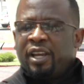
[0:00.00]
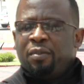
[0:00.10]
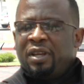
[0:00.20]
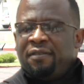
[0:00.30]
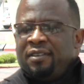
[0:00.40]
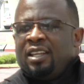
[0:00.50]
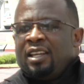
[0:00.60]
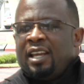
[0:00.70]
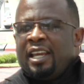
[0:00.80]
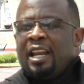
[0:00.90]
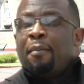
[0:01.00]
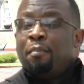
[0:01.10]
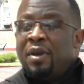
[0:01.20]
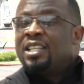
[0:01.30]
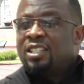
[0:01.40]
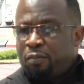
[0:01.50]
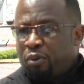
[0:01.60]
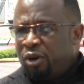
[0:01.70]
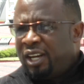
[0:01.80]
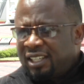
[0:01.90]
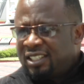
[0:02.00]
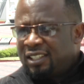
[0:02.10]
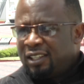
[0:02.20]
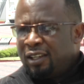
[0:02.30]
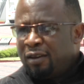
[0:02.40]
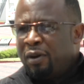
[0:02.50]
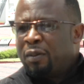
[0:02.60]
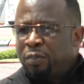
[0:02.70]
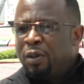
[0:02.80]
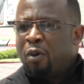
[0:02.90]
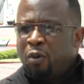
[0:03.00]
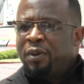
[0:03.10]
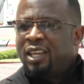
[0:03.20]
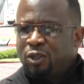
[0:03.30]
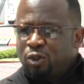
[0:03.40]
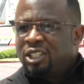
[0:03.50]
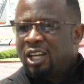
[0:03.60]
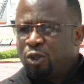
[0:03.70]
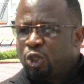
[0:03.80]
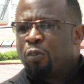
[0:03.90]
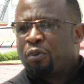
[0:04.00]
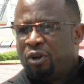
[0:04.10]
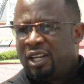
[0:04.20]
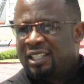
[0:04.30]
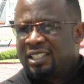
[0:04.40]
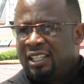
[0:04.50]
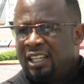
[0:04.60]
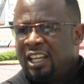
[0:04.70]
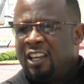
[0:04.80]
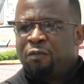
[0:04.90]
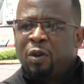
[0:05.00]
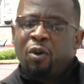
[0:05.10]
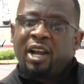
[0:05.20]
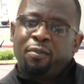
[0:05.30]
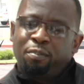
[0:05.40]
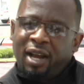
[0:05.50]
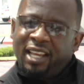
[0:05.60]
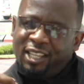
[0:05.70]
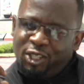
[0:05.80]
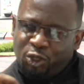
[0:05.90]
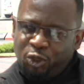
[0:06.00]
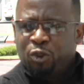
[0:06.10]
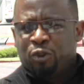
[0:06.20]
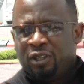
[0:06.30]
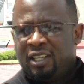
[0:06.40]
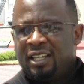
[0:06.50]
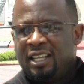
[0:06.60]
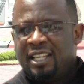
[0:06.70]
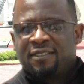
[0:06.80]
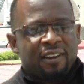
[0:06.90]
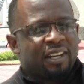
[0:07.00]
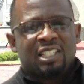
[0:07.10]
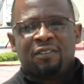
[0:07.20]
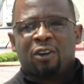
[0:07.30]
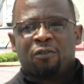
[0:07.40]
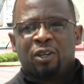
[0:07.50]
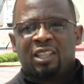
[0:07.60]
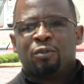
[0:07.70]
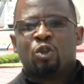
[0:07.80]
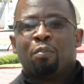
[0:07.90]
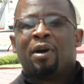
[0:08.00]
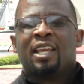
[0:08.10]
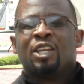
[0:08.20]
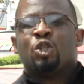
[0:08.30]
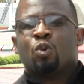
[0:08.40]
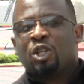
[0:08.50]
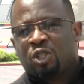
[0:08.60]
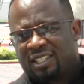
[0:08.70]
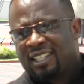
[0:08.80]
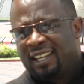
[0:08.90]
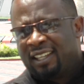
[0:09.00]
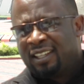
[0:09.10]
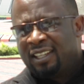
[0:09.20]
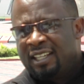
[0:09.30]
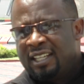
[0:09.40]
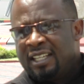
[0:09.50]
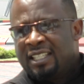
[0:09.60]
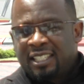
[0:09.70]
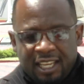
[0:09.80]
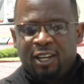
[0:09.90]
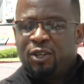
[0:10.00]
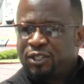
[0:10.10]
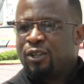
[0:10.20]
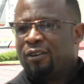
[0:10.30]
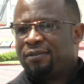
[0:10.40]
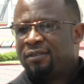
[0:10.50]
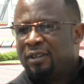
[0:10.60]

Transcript: can be having an amazing product, but people will begin to doubt your product. If people can't buy into you, it's very difficult for them to buy into what you're selling. Sell yourself,